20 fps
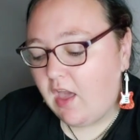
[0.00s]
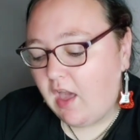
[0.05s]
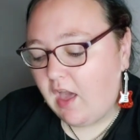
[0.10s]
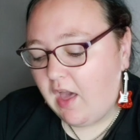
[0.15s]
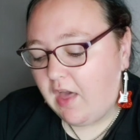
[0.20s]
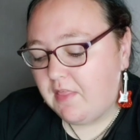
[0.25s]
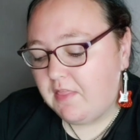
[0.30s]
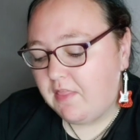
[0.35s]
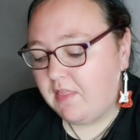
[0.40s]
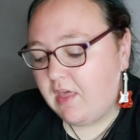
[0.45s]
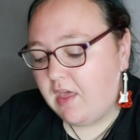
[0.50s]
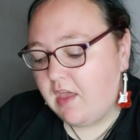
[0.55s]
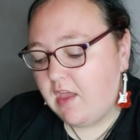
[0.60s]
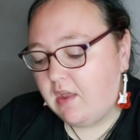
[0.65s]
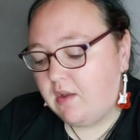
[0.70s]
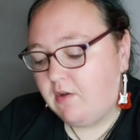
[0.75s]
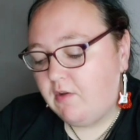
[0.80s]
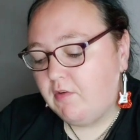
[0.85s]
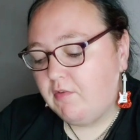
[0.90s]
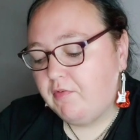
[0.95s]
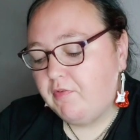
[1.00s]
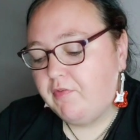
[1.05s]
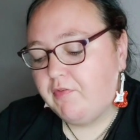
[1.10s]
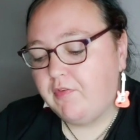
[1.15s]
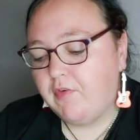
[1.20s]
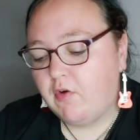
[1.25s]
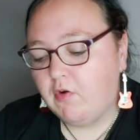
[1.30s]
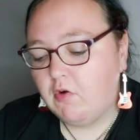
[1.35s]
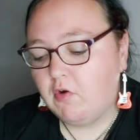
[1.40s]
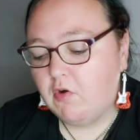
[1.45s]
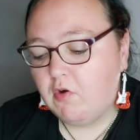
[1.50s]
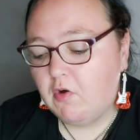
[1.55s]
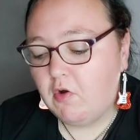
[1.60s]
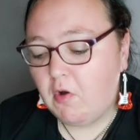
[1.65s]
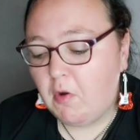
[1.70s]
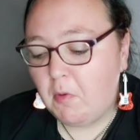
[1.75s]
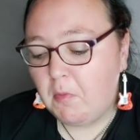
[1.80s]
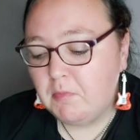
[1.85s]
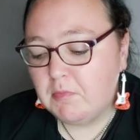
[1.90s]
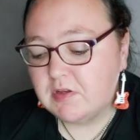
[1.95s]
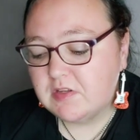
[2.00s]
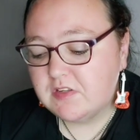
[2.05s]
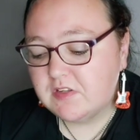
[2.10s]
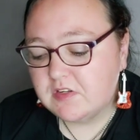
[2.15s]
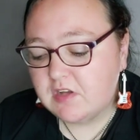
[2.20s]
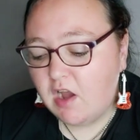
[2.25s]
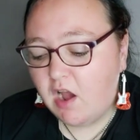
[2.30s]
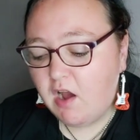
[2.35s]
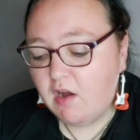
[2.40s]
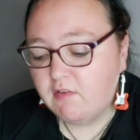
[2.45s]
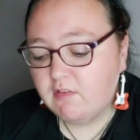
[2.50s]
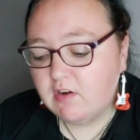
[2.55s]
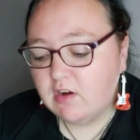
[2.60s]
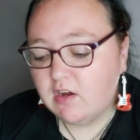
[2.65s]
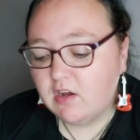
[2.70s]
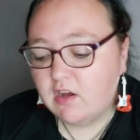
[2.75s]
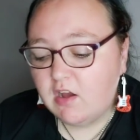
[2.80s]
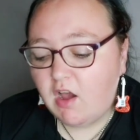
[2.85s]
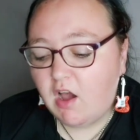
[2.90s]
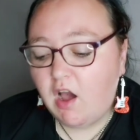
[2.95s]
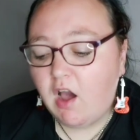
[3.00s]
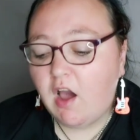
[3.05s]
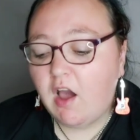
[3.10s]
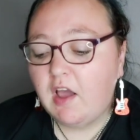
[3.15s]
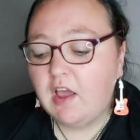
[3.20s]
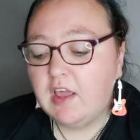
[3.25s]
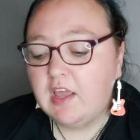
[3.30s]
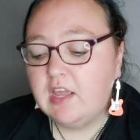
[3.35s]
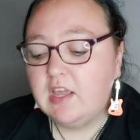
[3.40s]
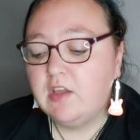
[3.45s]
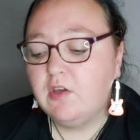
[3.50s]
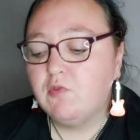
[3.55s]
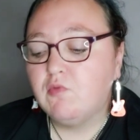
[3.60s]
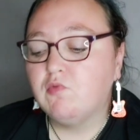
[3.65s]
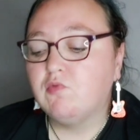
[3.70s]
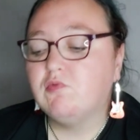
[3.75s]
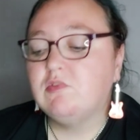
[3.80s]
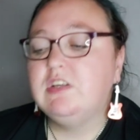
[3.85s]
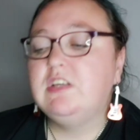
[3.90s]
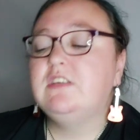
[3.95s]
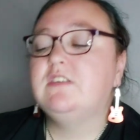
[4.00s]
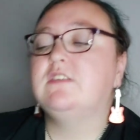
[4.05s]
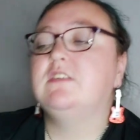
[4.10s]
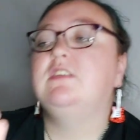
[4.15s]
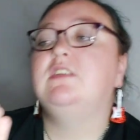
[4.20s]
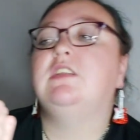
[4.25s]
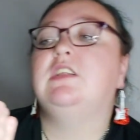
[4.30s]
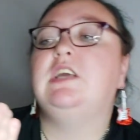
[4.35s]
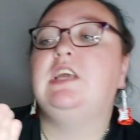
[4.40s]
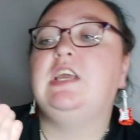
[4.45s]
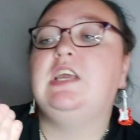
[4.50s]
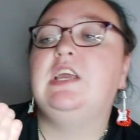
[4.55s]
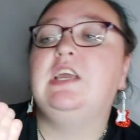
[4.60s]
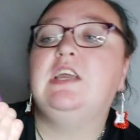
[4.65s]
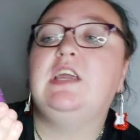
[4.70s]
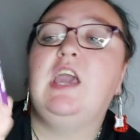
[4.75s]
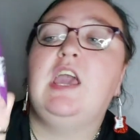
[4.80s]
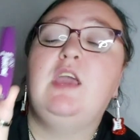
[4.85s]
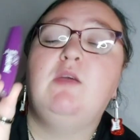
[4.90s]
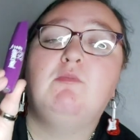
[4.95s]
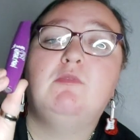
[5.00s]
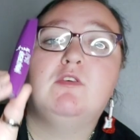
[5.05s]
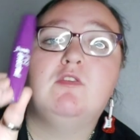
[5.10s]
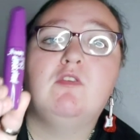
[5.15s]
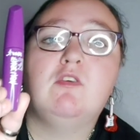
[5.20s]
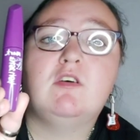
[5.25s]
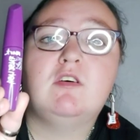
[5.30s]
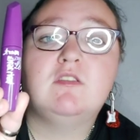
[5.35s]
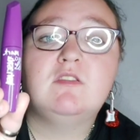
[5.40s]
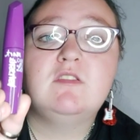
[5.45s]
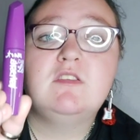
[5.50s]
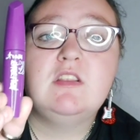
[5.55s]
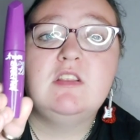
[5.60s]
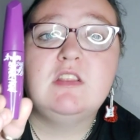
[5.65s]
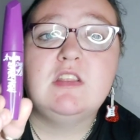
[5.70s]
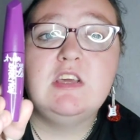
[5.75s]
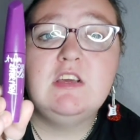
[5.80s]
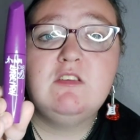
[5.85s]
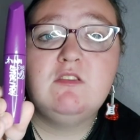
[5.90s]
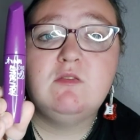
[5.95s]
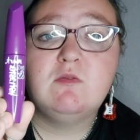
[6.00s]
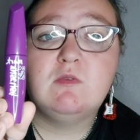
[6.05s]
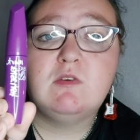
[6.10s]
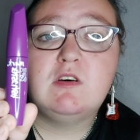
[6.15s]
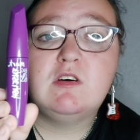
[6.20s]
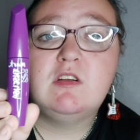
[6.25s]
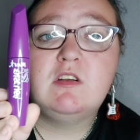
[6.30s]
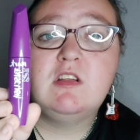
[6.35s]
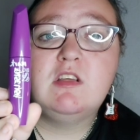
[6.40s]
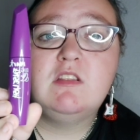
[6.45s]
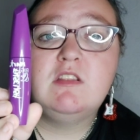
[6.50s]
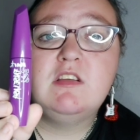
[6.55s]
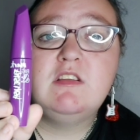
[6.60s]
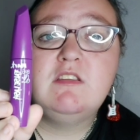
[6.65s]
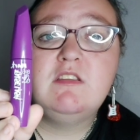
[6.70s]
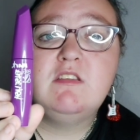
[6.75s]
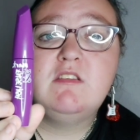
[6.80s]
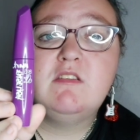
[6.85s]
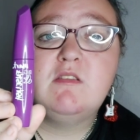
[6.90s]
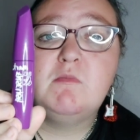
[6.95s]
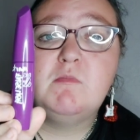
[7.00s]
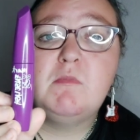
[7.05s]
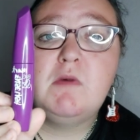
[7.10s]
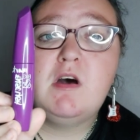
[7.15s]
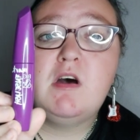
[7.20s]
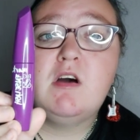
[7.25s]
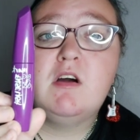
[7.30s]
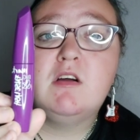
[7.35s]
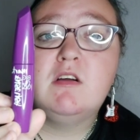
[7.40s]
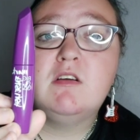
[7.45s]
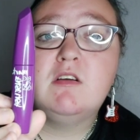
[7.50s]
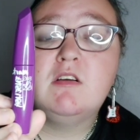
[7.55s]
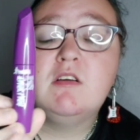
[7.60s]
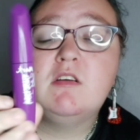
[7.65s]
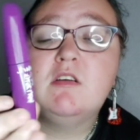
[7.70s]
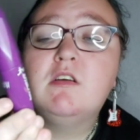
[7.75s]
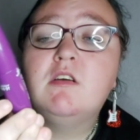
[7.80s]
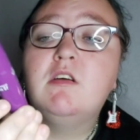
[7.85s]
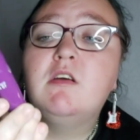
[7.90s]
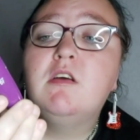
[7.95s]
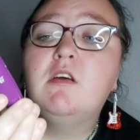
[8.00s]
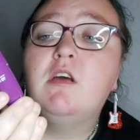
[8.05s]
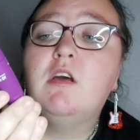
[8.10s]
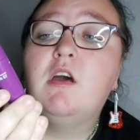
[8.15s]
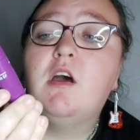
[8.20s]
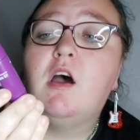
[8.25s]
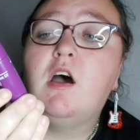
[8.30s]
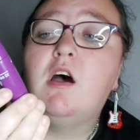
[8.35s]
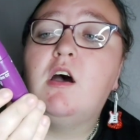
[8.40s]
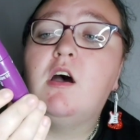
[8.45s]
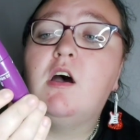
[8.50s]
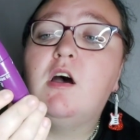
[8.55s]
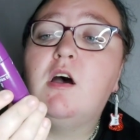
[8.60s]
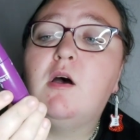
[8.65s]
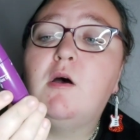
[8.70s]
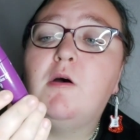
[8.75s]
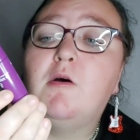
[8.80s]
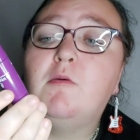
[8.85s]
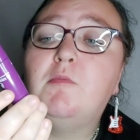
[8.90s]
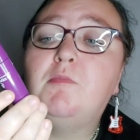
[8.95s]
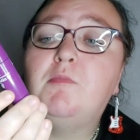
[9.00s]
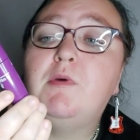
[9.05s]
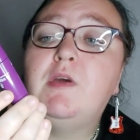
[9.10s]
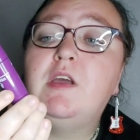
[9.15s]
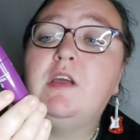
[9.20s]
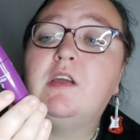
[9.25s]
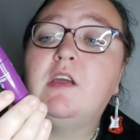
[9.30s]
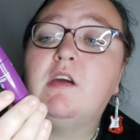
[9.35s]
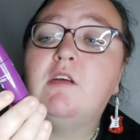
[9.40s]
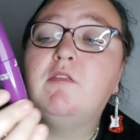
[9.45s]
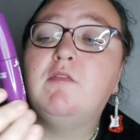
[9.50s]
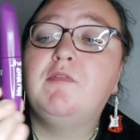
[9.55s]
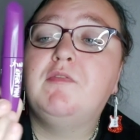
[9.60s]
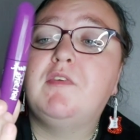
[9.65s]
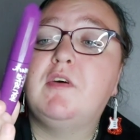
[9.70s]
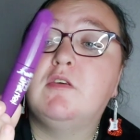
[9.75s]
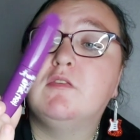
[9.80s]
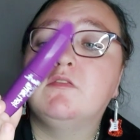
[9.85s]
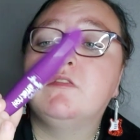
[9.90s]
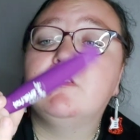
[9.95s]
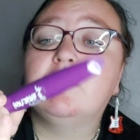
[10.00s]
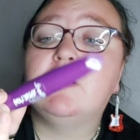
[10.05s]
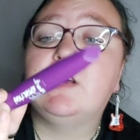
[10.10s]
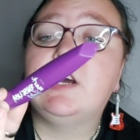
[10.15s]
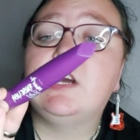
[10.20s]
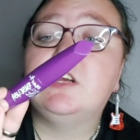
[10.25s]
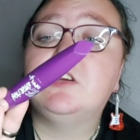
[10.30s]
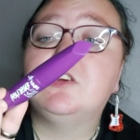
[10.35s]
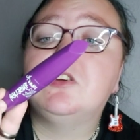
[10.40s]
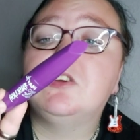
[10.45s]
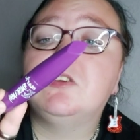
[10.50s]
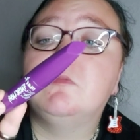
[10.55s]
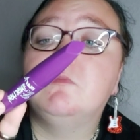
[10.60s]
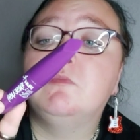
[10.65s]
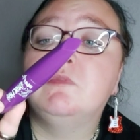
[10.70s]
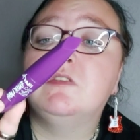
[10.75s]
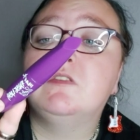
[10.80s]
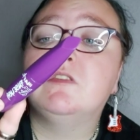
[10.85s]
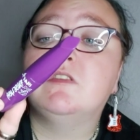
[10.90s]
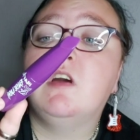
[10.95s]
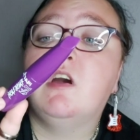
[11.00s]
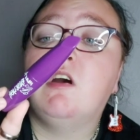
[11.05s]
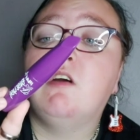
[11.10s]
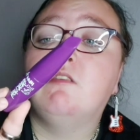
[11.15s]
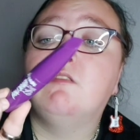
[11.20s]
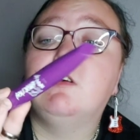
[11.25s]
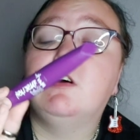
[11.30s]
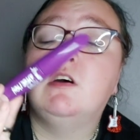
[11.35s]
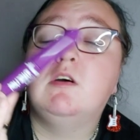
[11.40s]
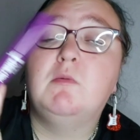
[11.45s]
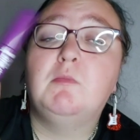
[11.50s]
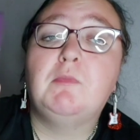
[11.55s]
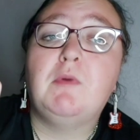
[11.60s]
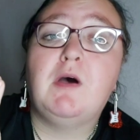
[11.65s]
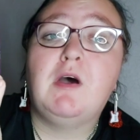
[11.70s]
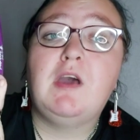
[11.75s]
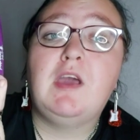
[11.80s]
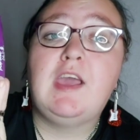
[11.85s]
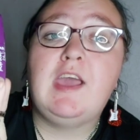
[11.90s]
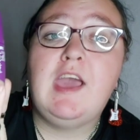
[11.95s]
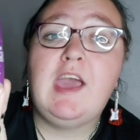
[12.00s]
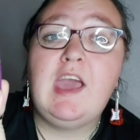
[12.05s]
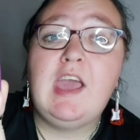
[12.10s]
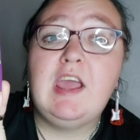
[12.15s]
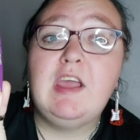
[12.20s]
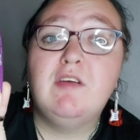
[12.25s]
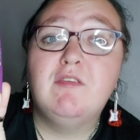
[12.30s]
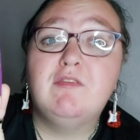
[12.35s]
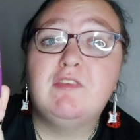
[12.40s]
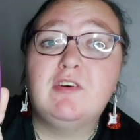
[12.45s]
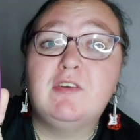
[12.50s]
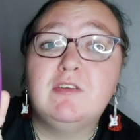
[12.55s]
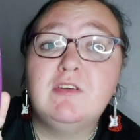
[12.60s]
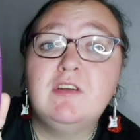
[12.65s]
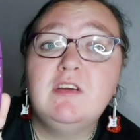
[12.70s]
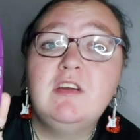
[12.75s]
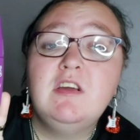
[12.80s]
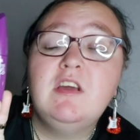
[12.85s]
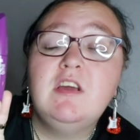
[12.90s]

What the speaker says: And then for mascara, I recently came across this one. This is the MARC Big and False Lash Mascara by Avon.